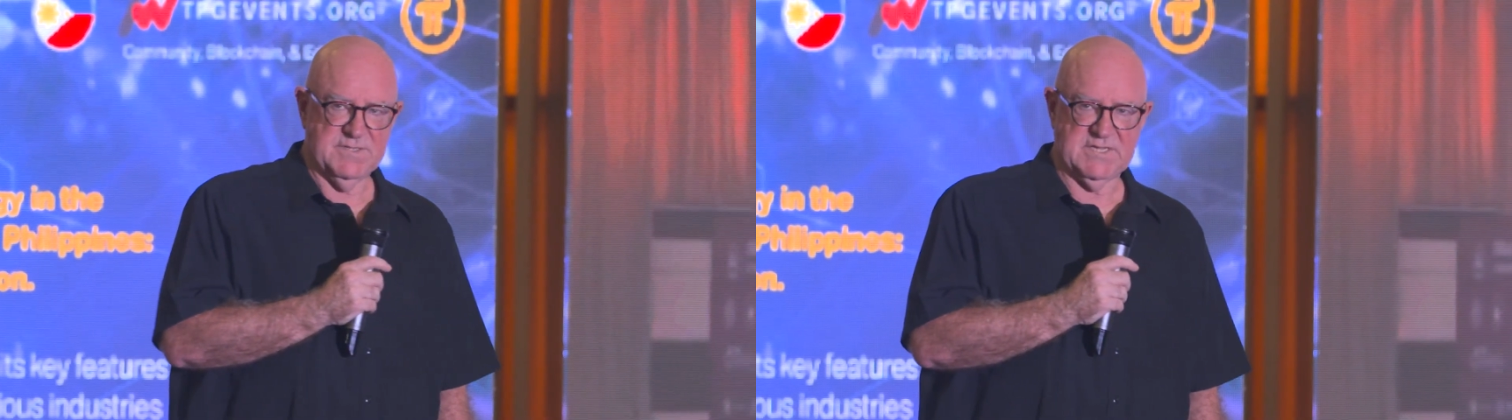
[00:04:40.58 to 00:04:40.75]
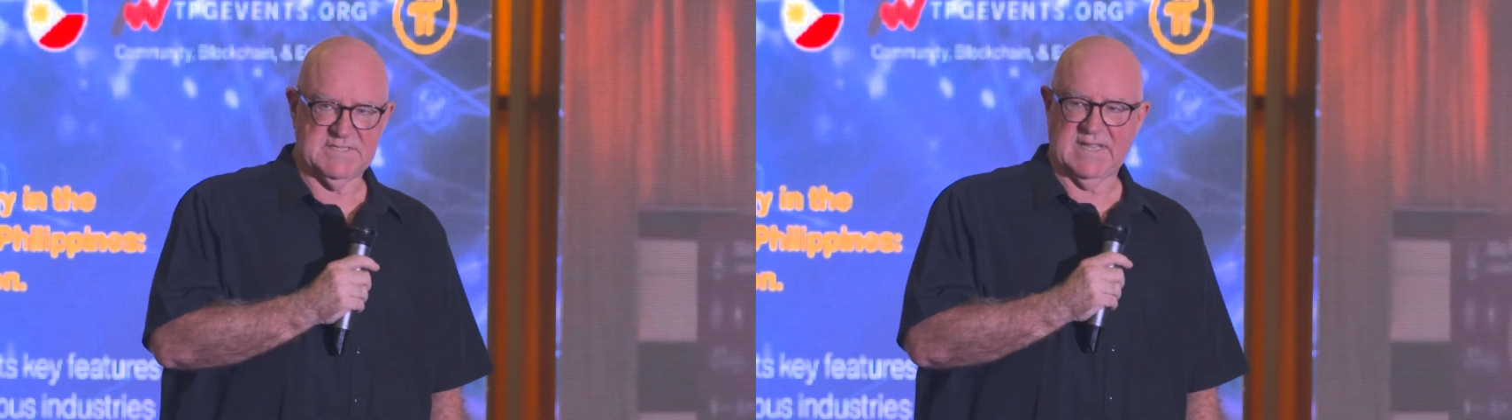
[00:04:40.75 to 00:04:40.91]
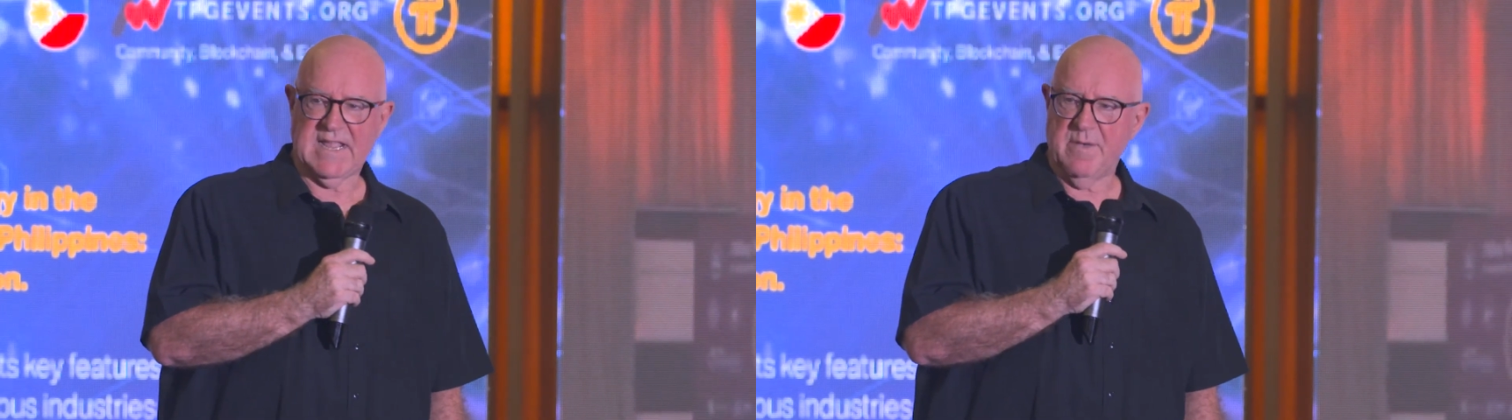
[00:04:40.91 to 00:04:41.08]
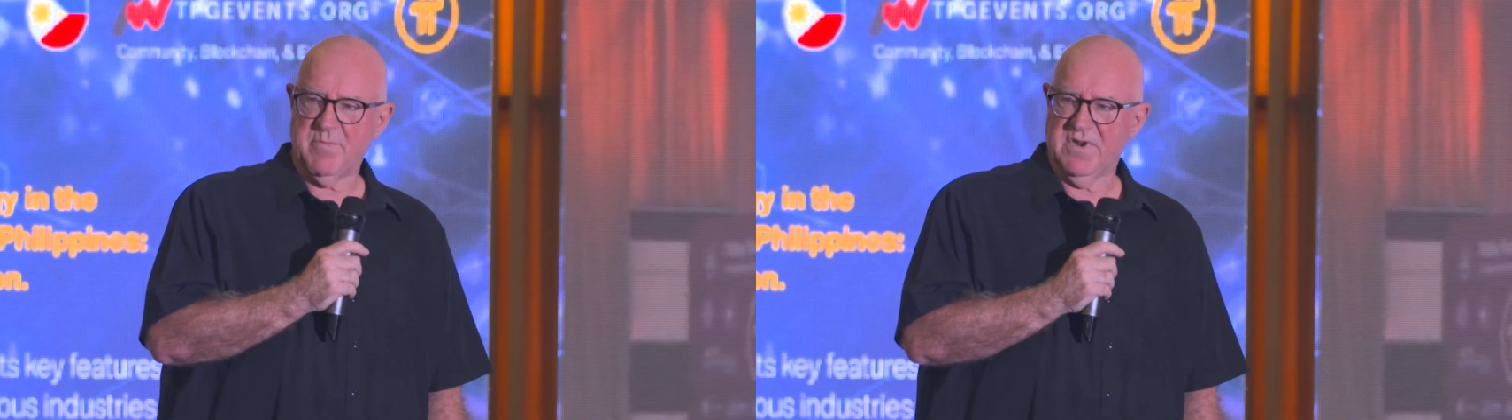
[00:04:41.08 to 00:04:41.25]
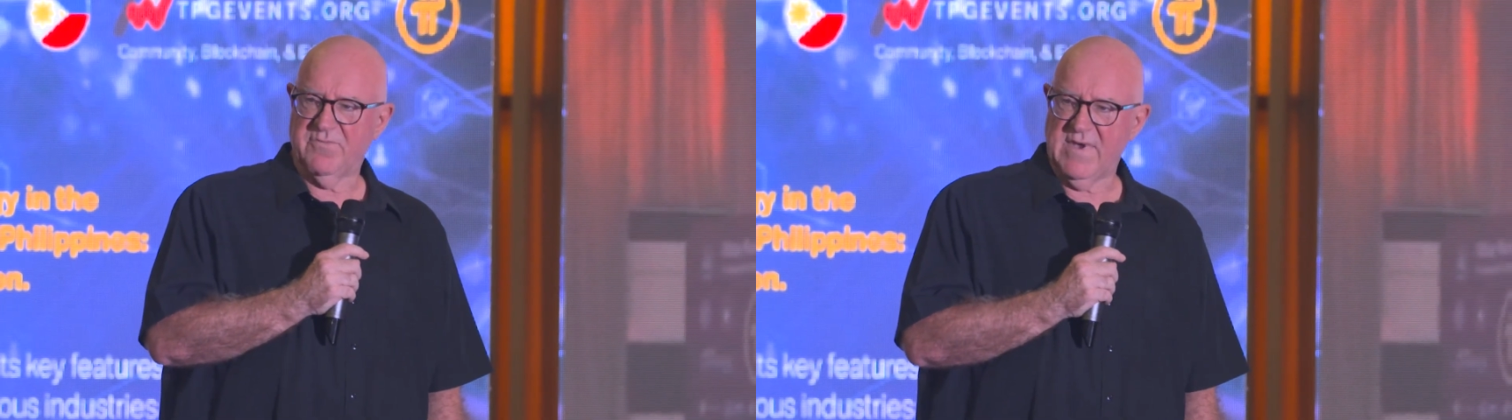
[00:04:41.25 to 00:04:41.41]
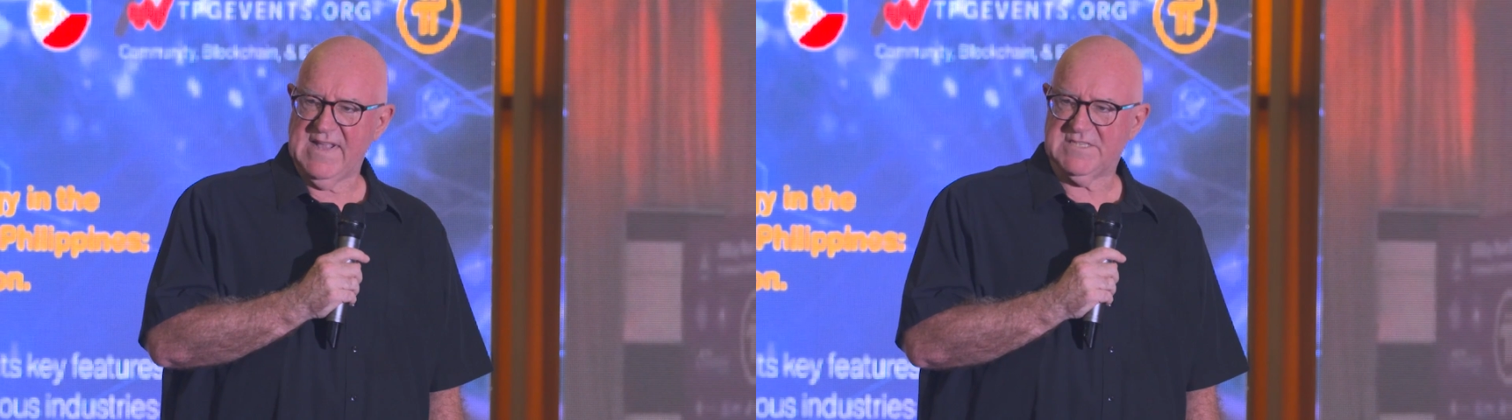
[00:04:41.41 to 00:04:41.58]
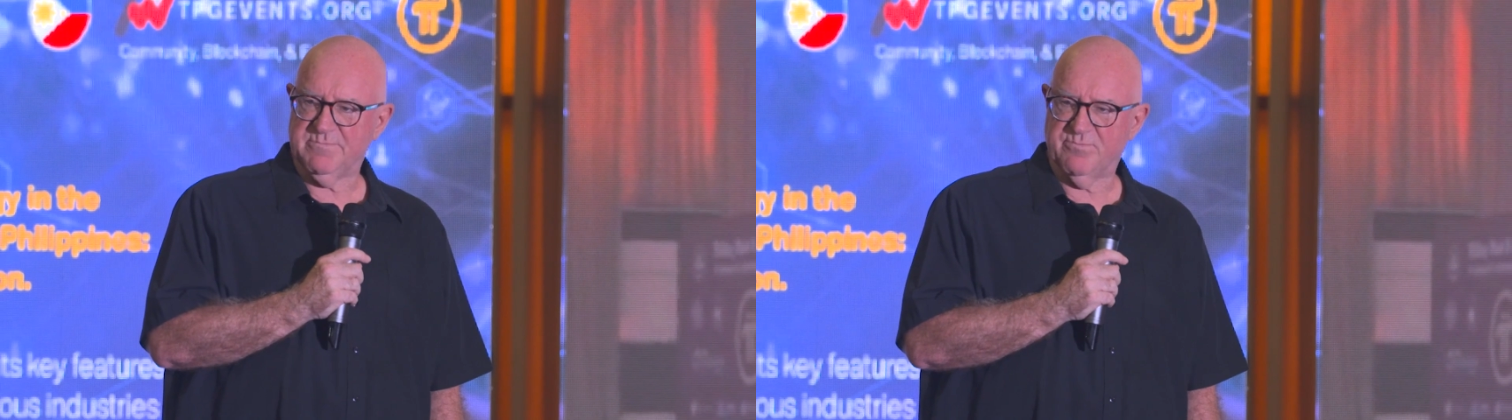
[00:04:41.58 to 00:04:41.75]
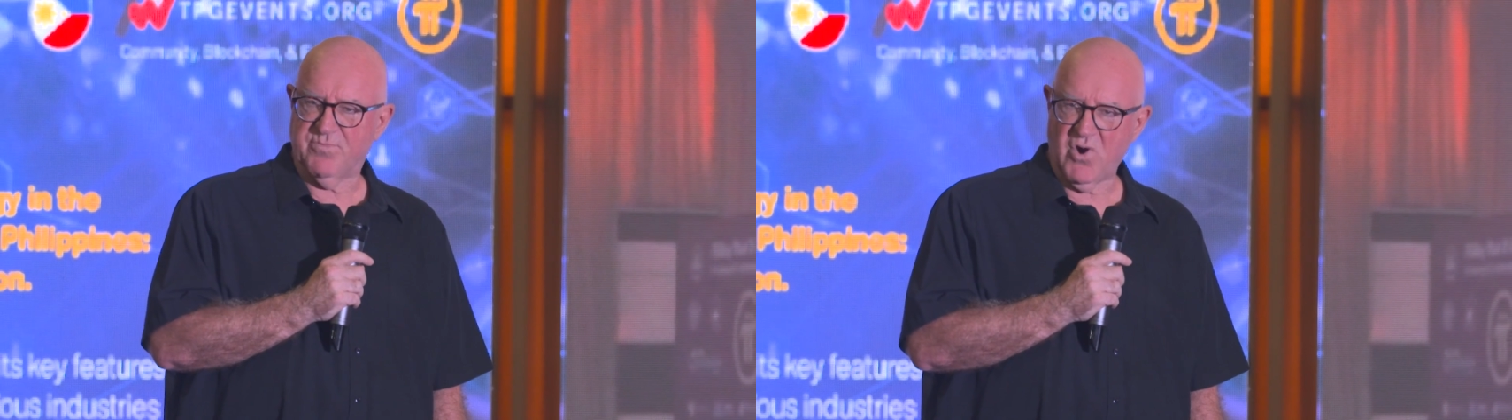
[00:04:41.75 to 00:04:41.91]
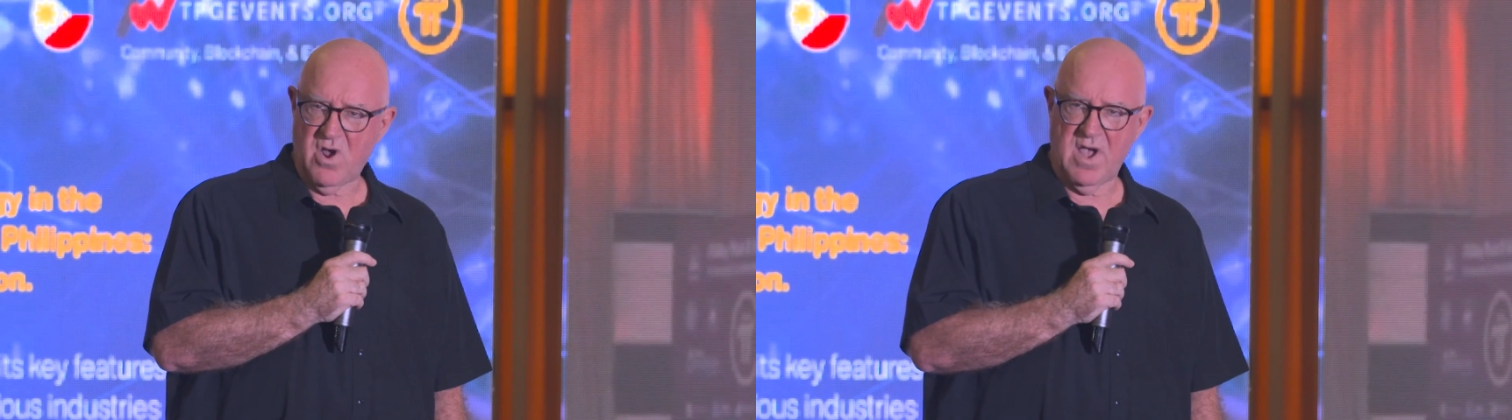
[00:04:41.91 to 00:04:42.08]
just a couple of weeks
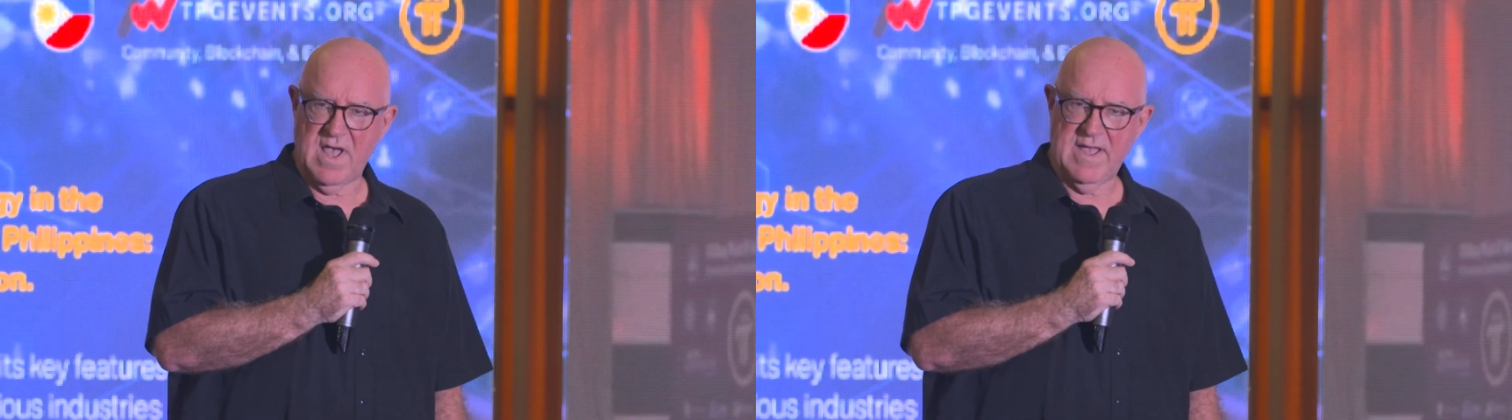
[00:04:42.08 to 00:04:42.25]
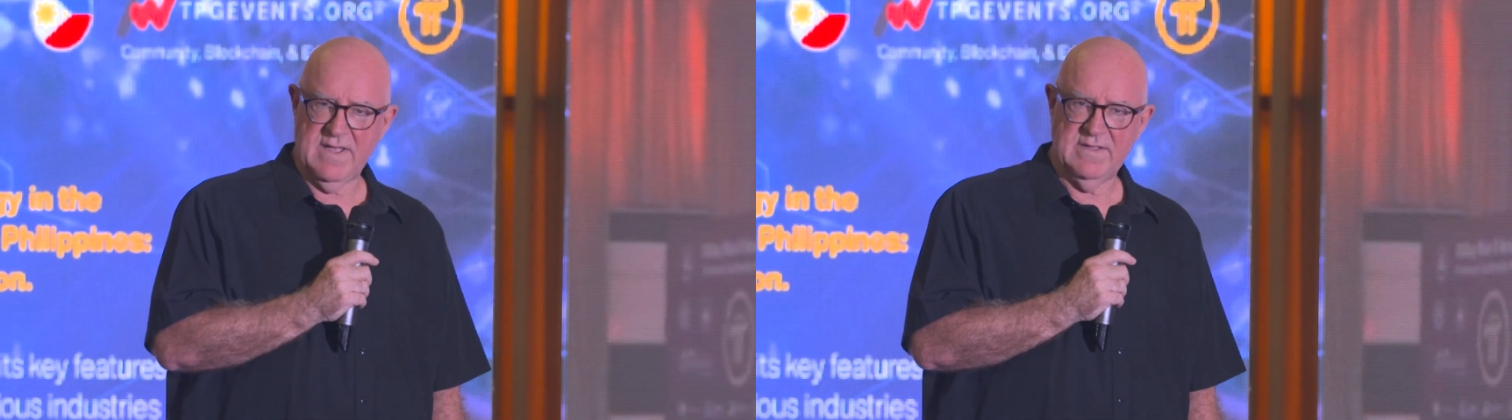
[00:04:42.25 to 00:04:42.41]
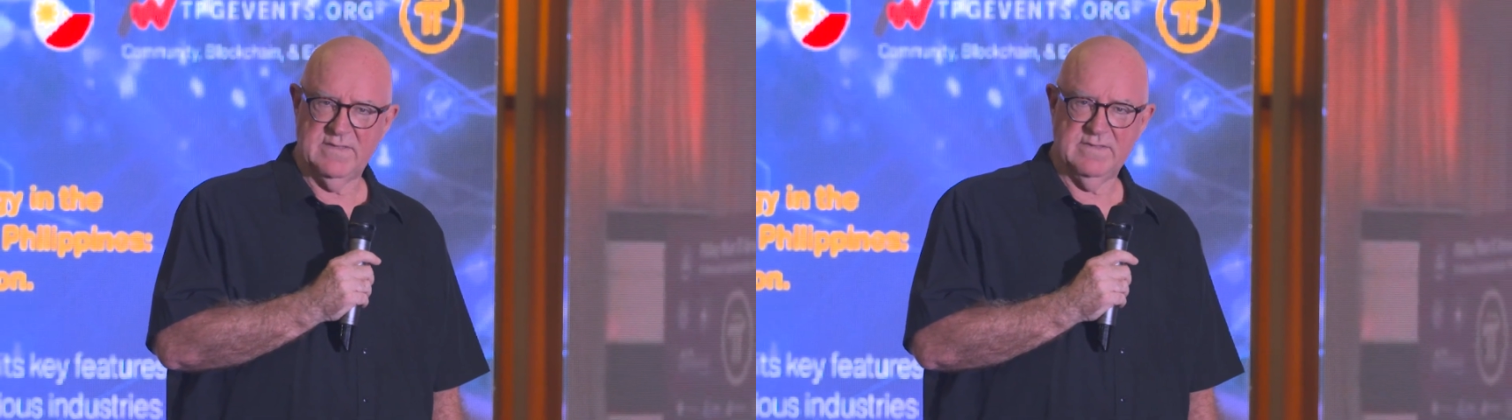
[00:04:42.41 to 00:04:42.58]
prior